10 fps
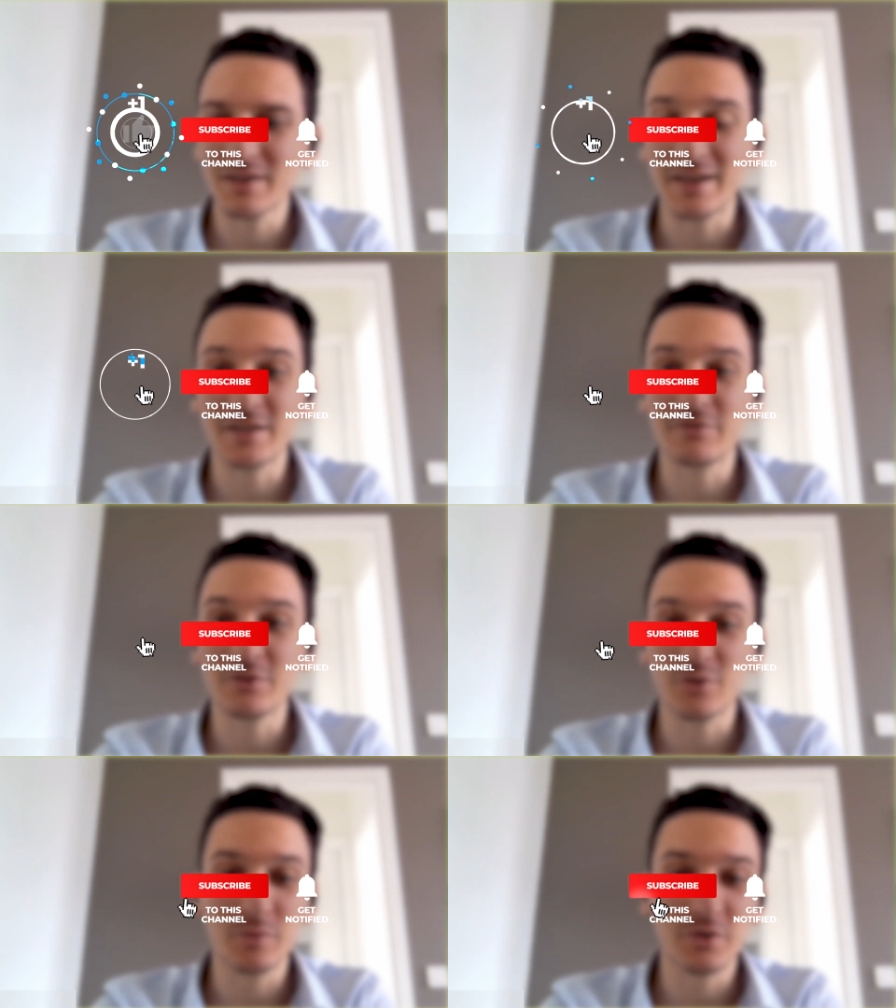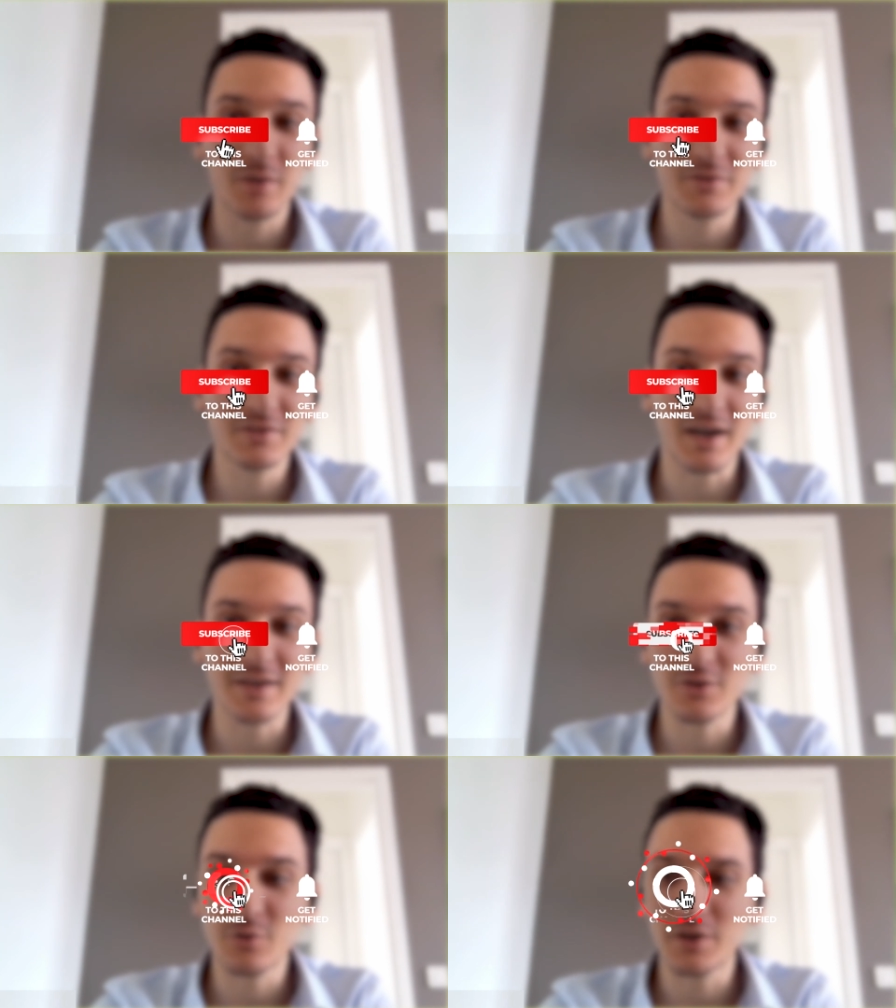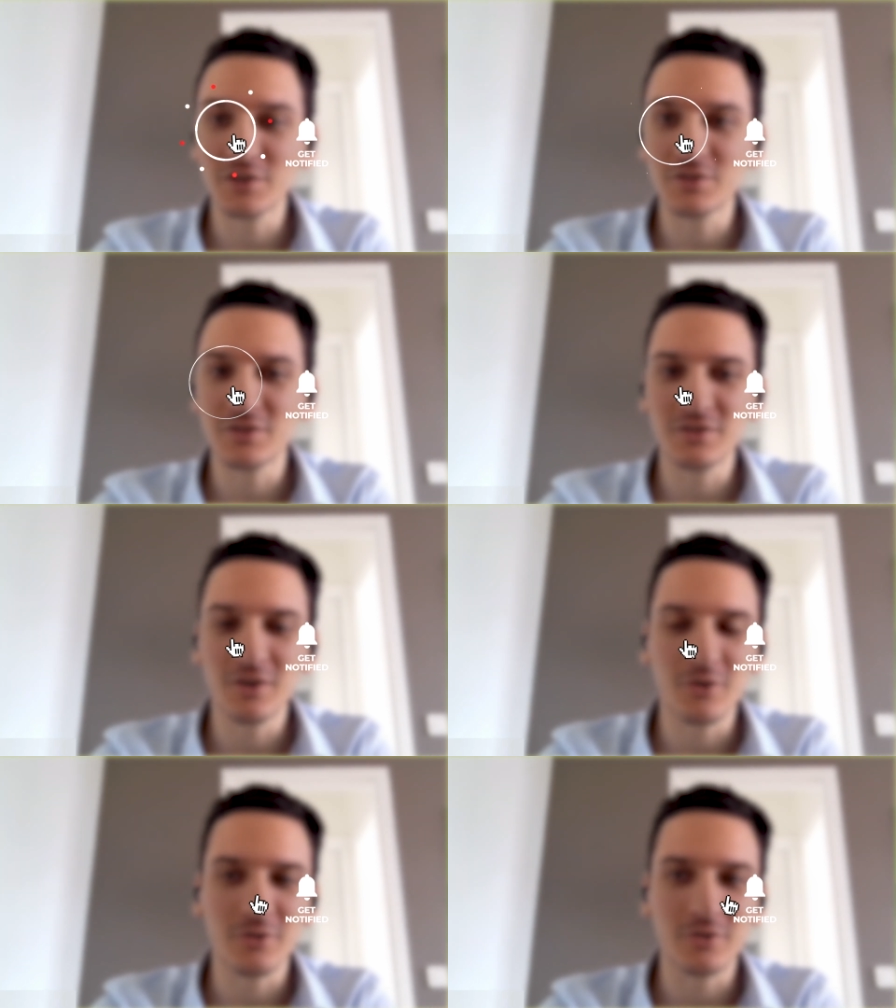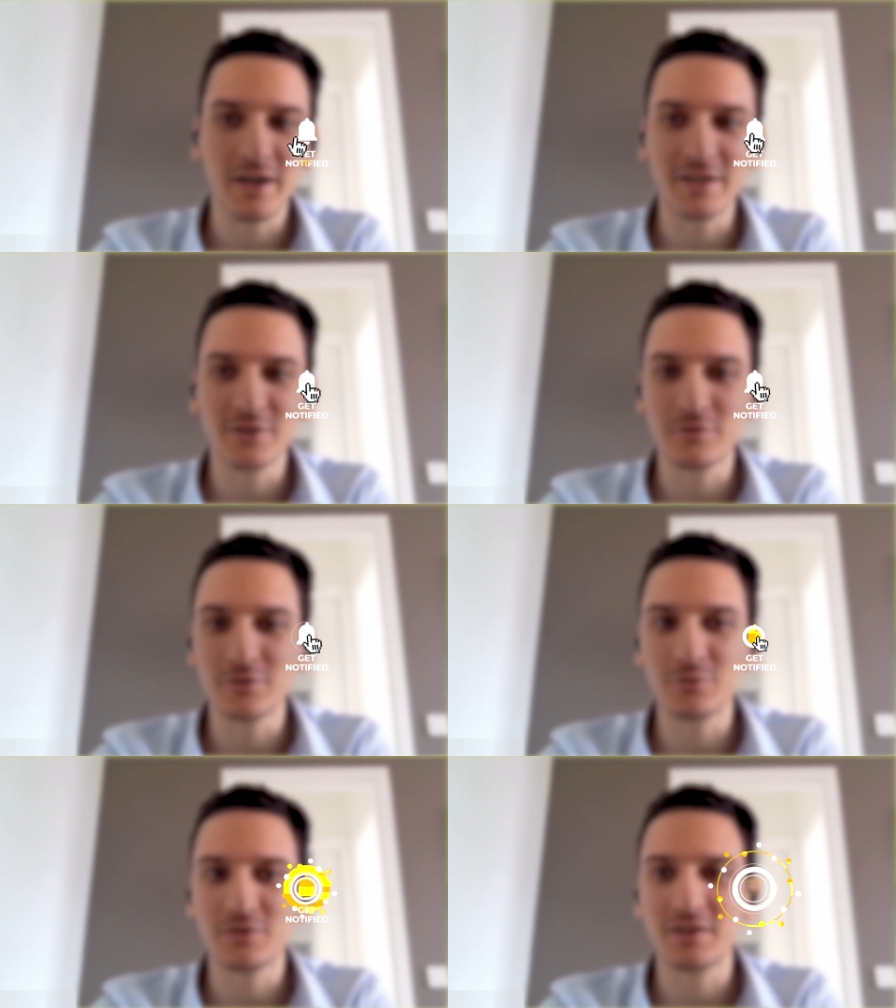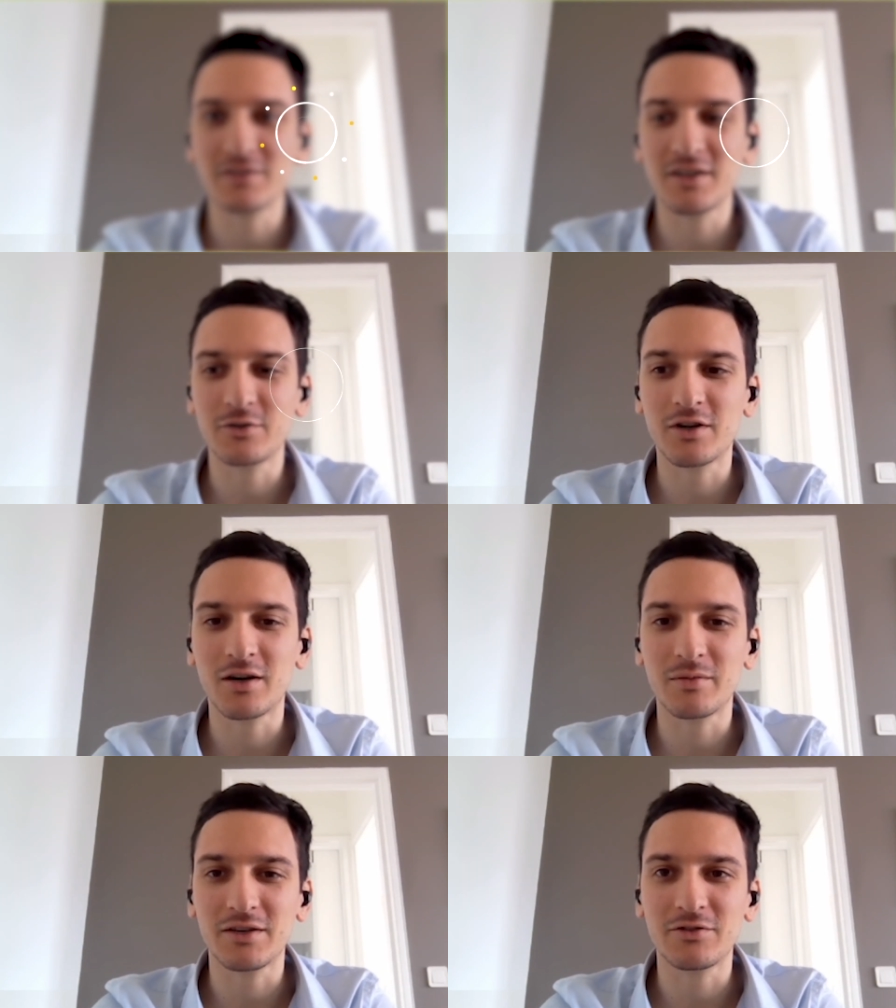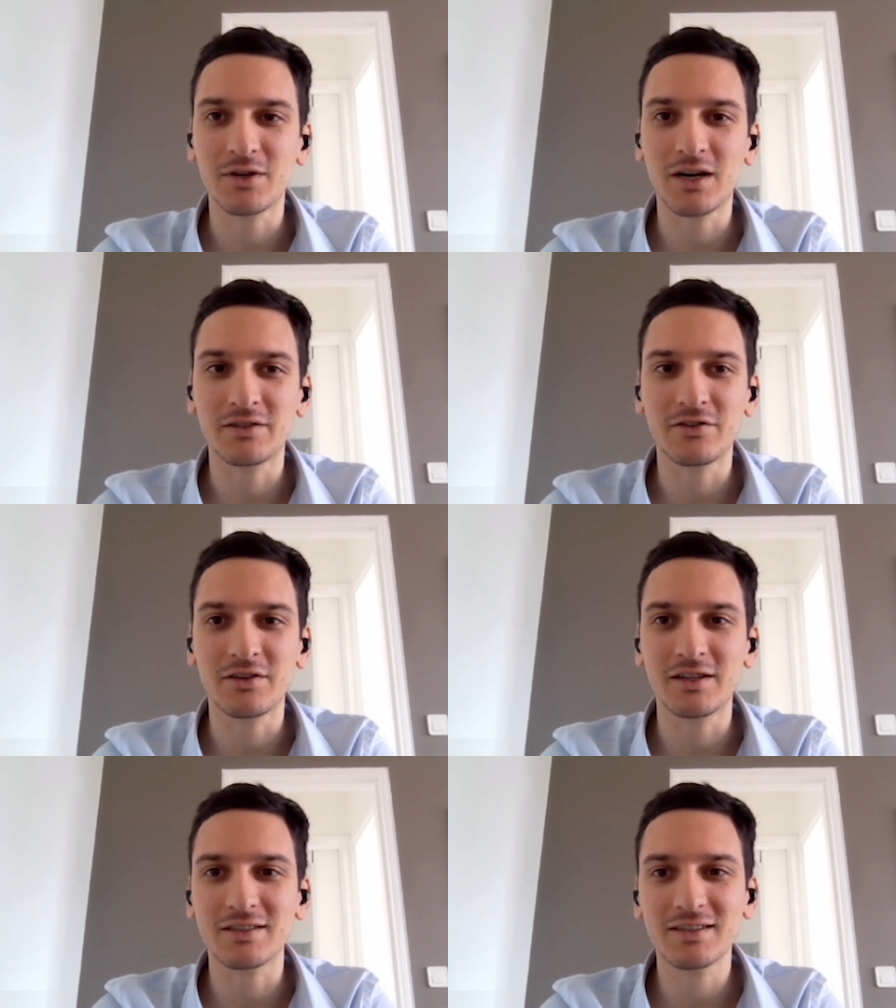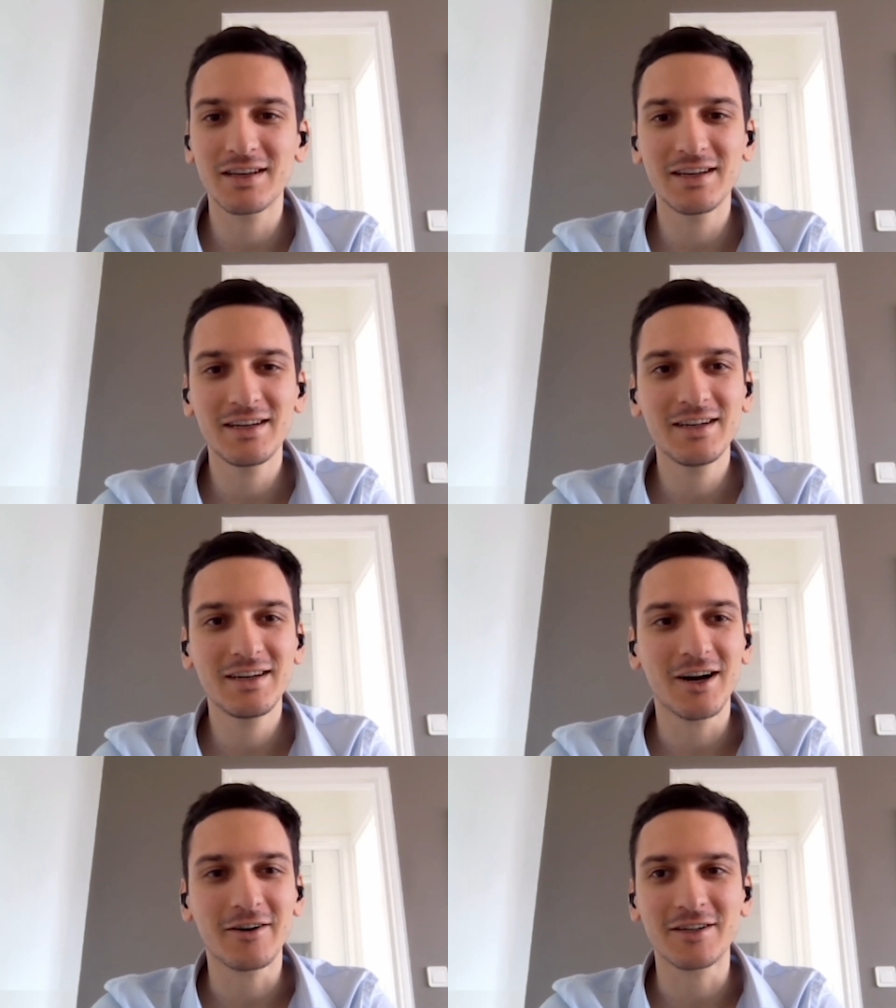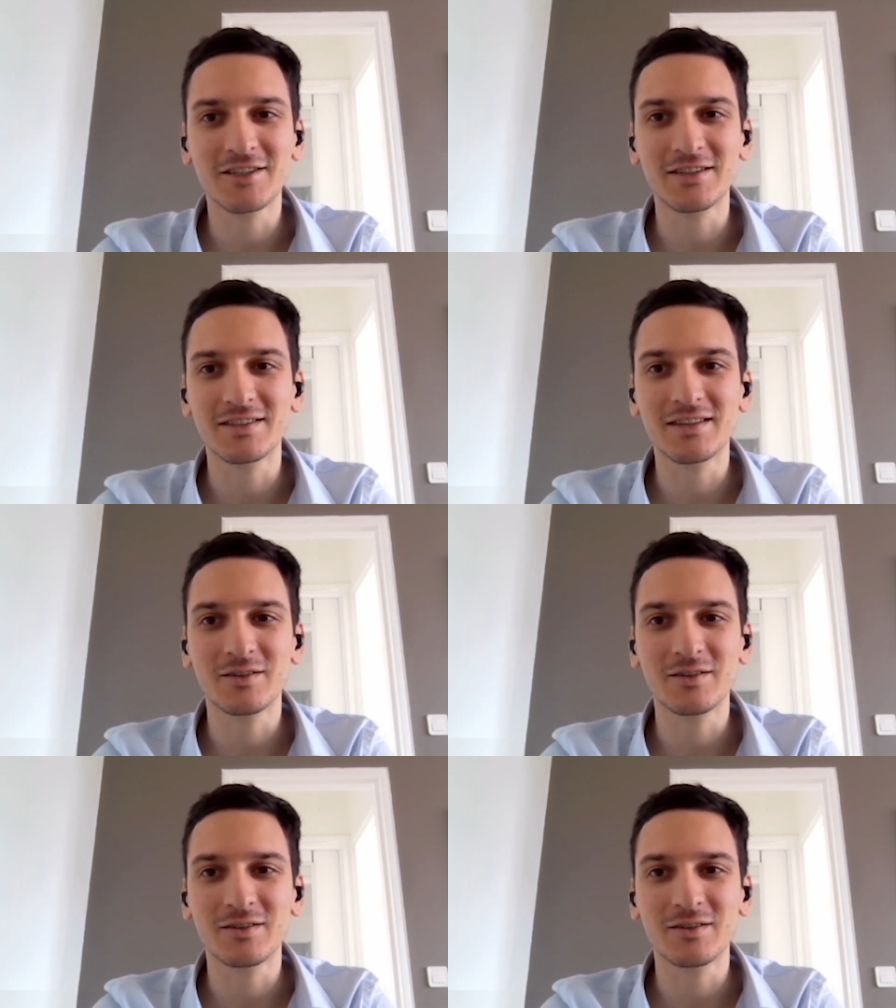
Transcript: and even drop a comment, ask a question, or head over to their Telegram if you have anything else. All right, cheers.